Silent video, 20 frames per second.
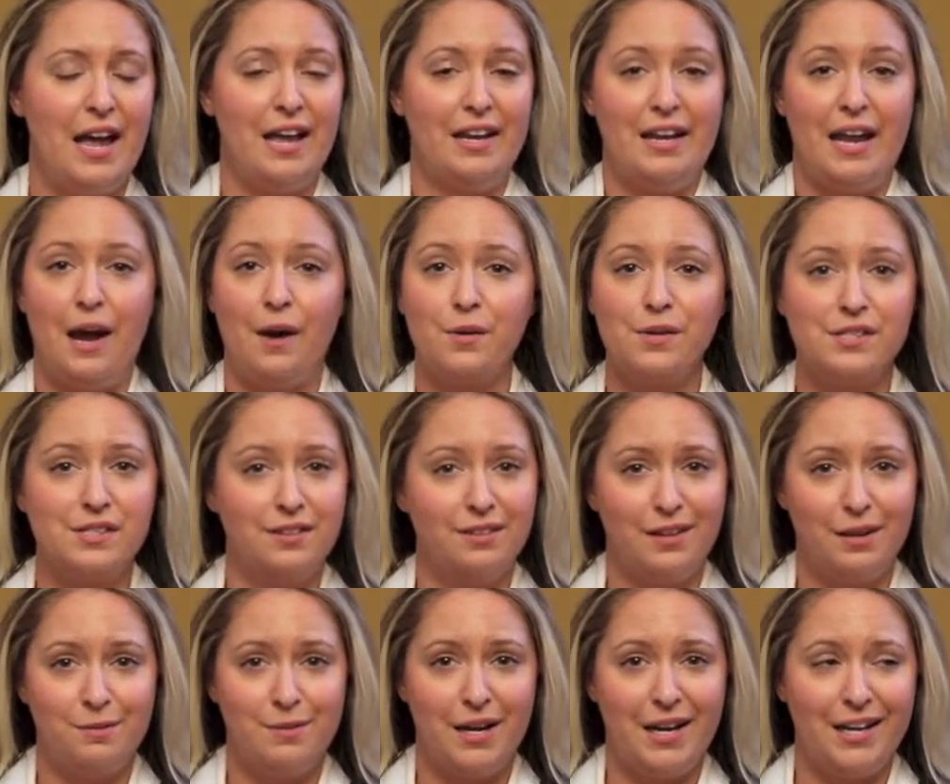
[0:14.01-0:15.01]
And now as an
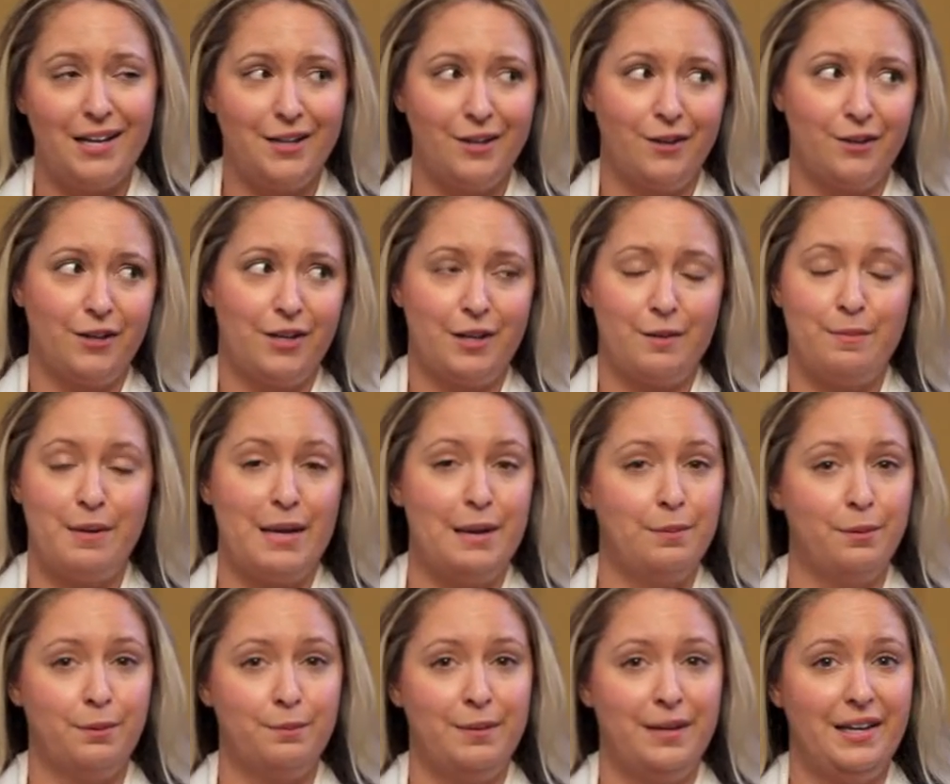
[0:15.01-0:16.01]
alumni, you're going to be
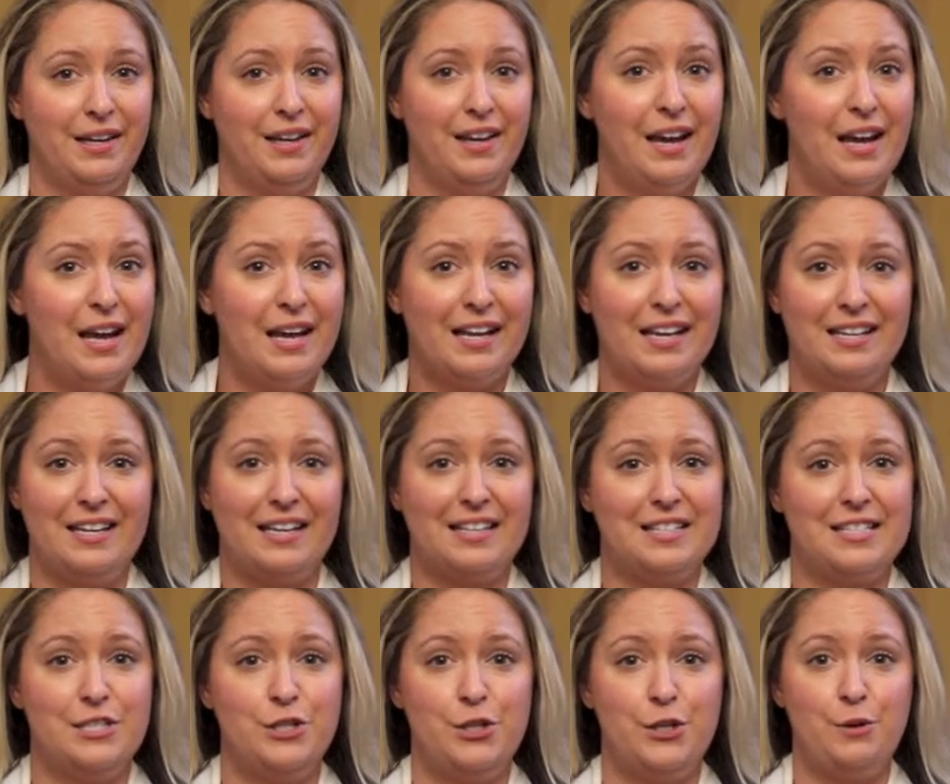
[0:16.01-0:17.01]
able to be
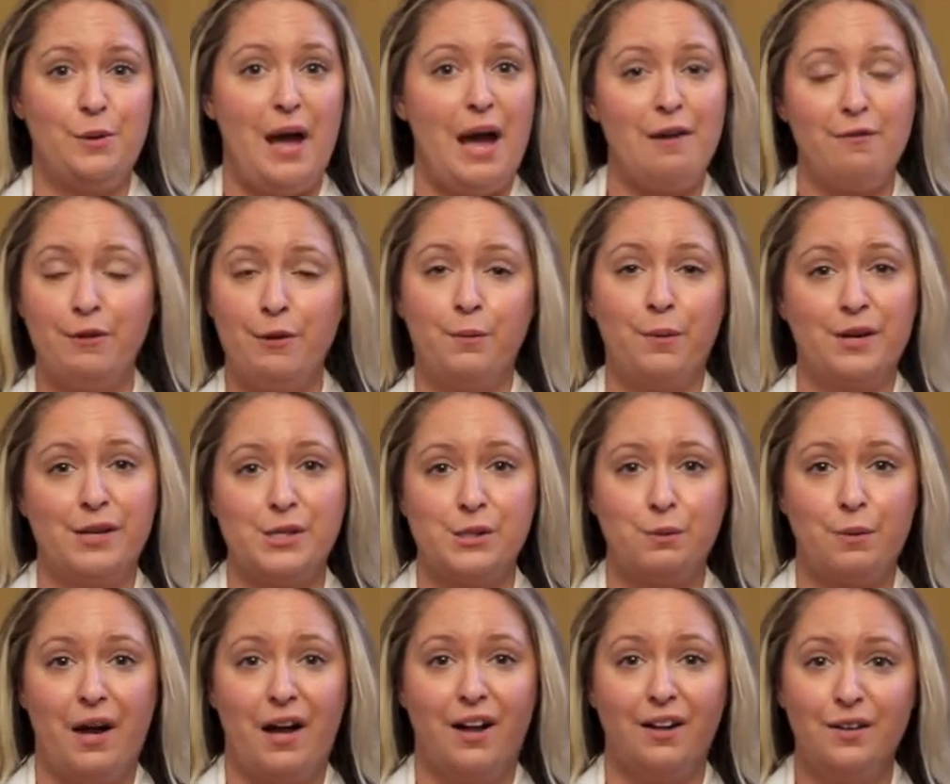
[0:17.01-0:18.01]
connected to everyone
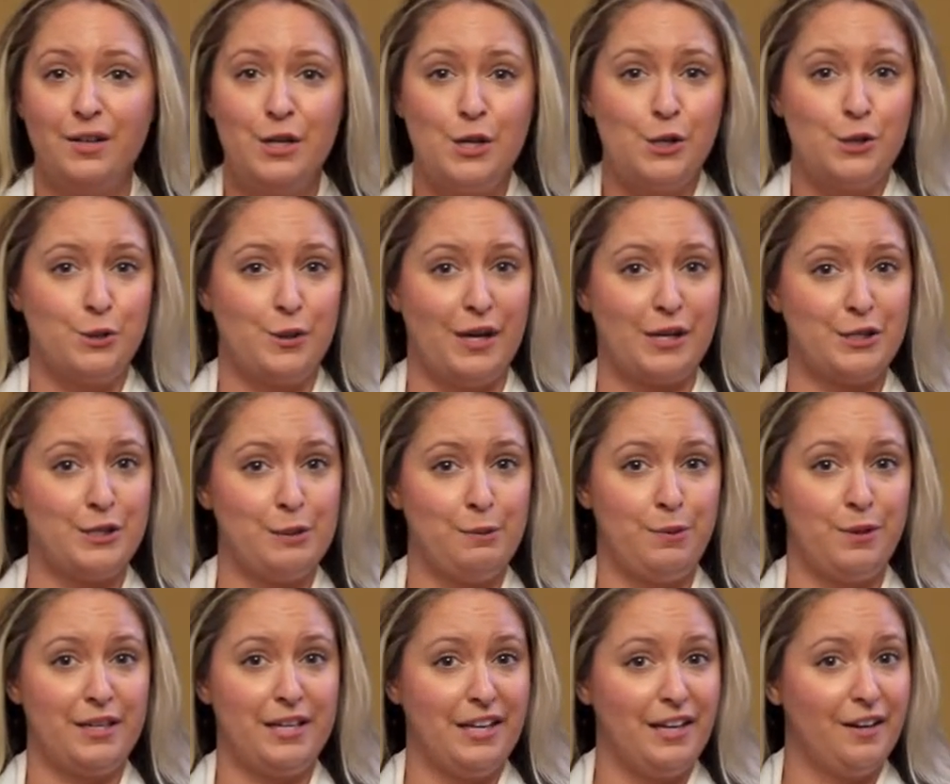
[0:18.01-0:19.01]
as well. So I
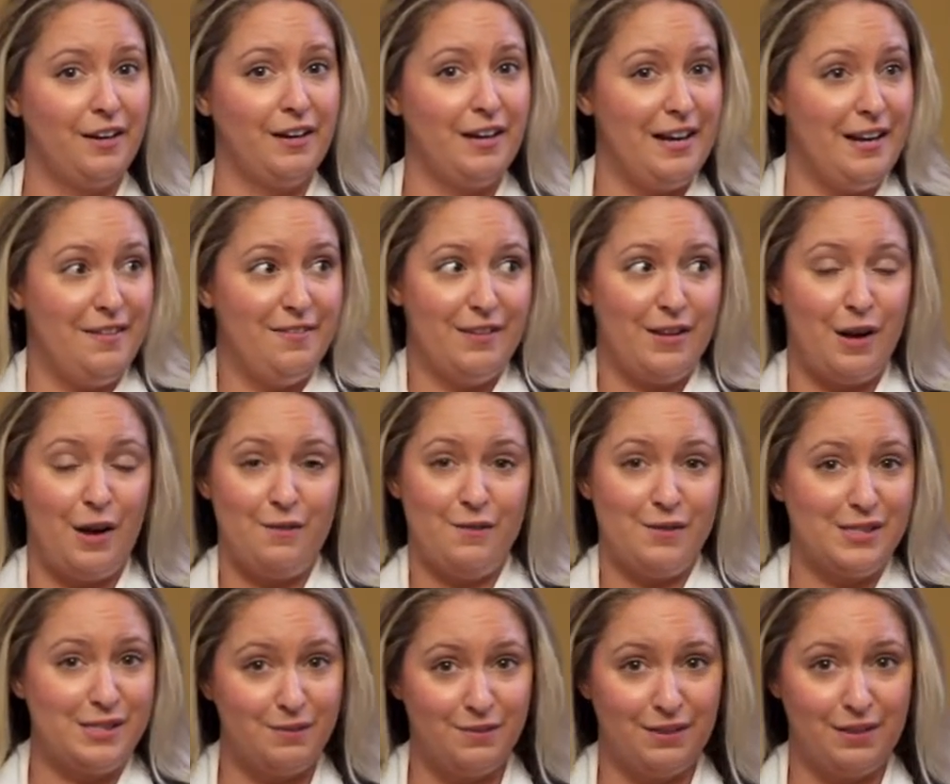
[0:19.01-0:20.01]
actually work here in the
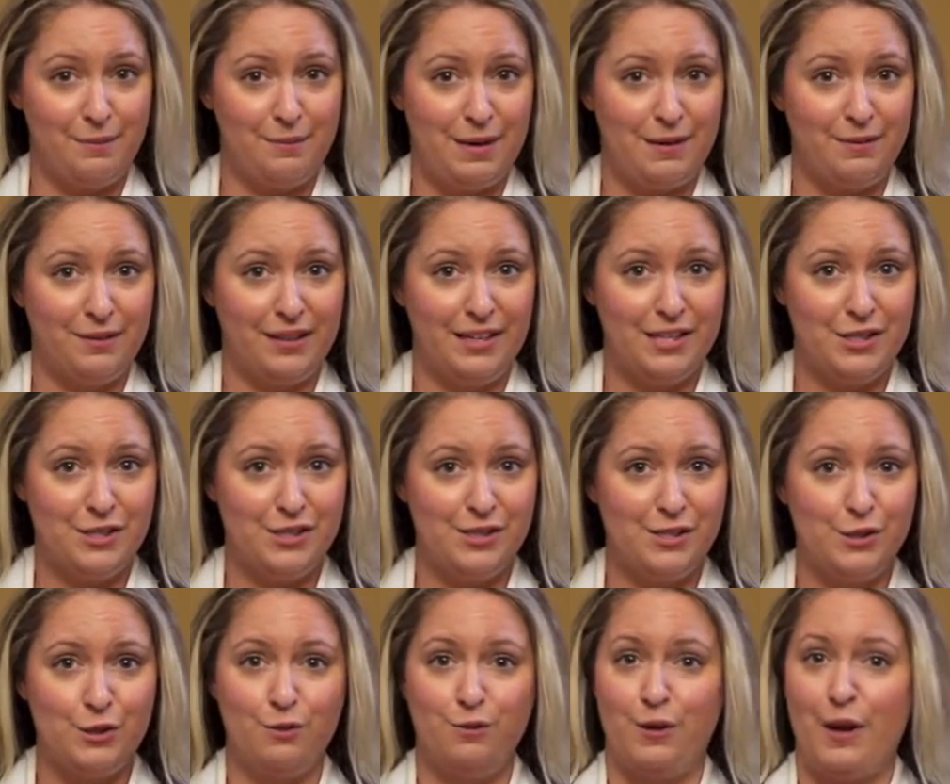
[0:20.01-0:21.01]
Office of Alumni
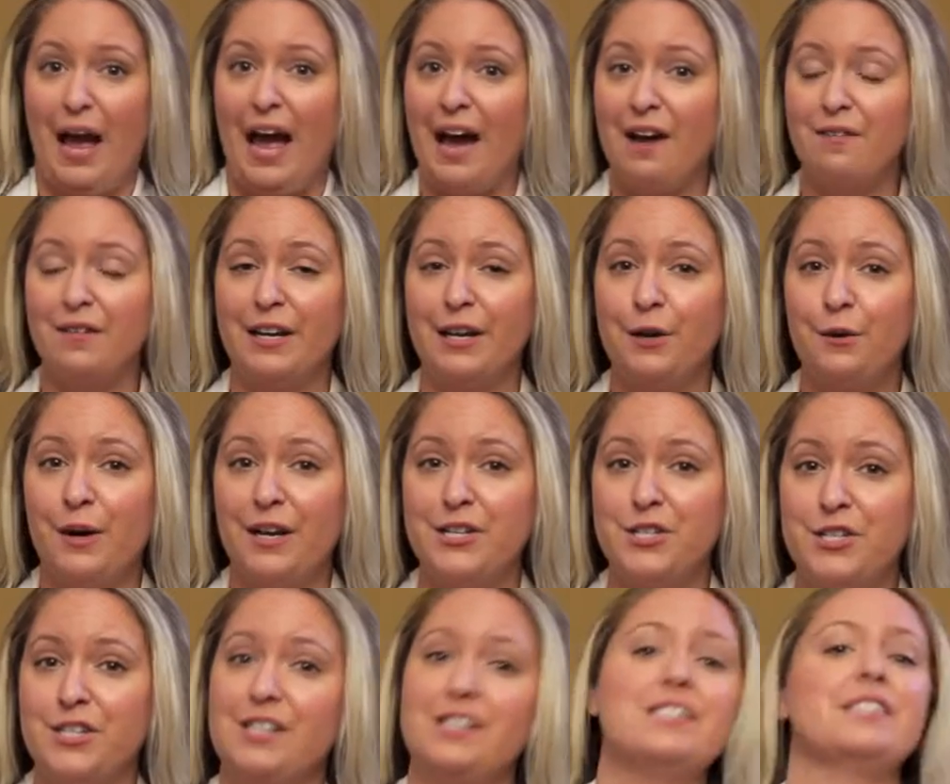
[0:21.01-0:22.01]
Relations. So if you have any
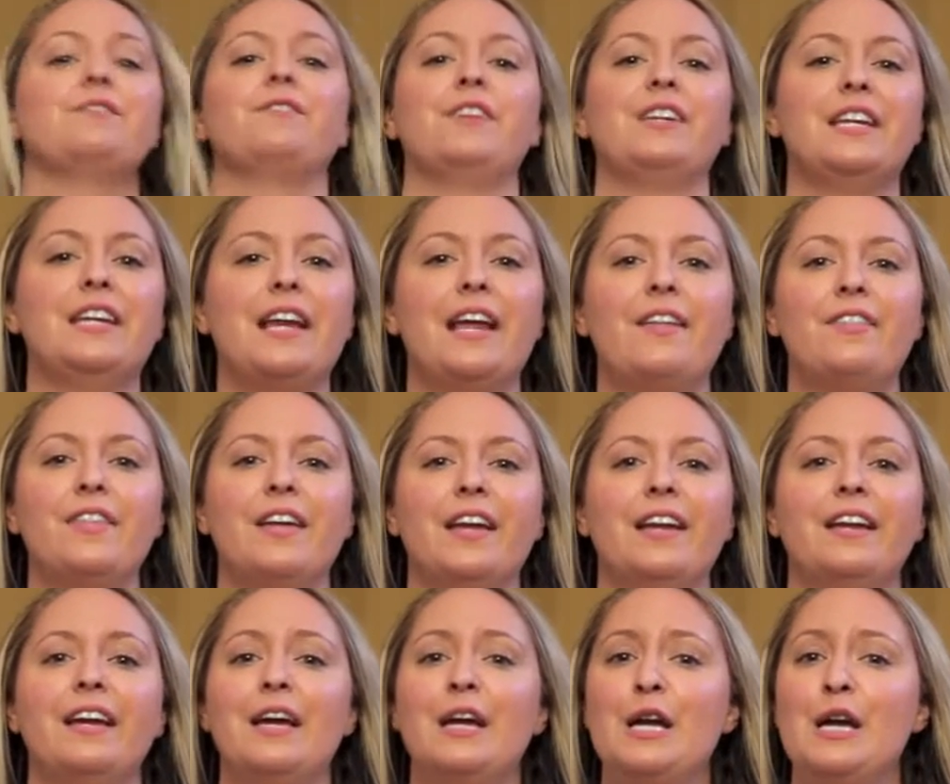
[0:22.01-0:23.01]
questions, if you need
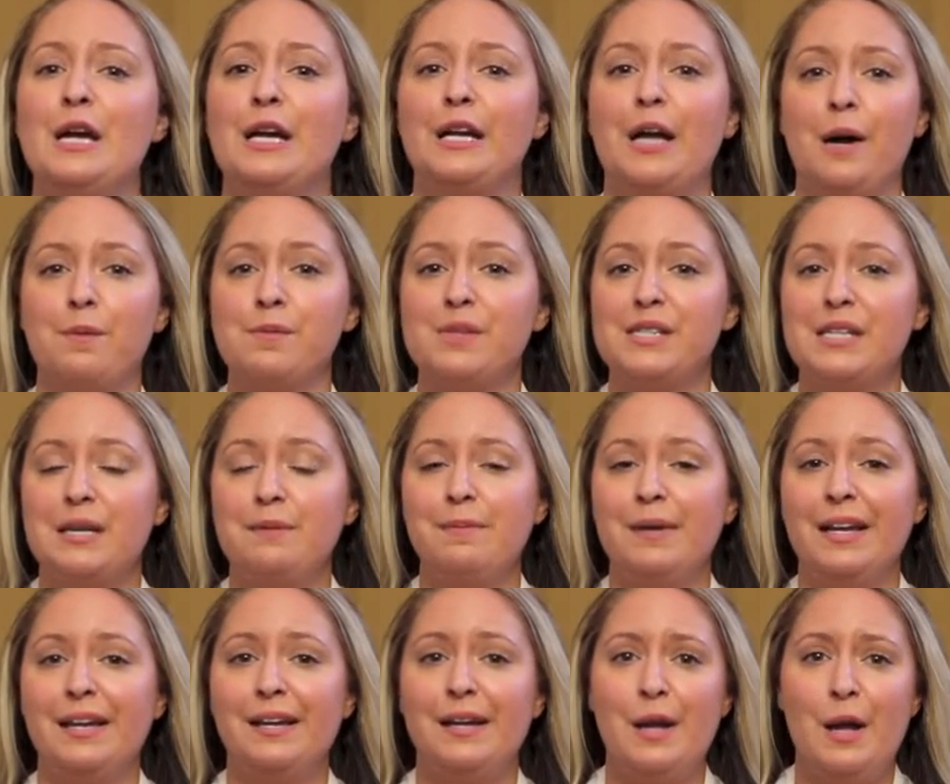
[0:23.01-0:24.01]
anything, come see
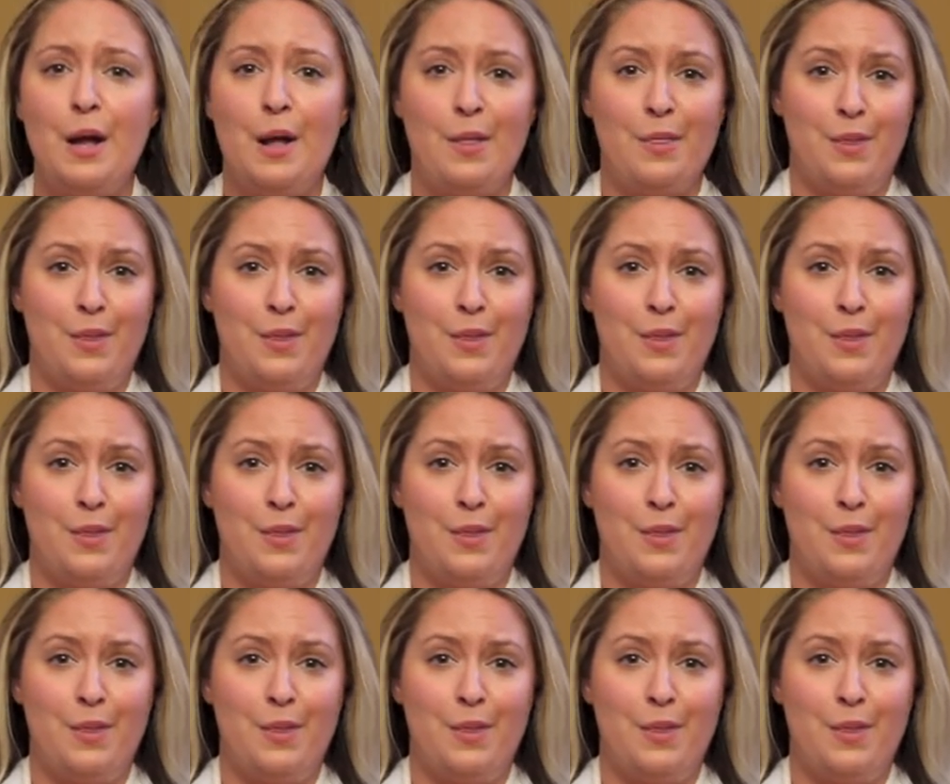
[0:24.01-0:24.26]
me.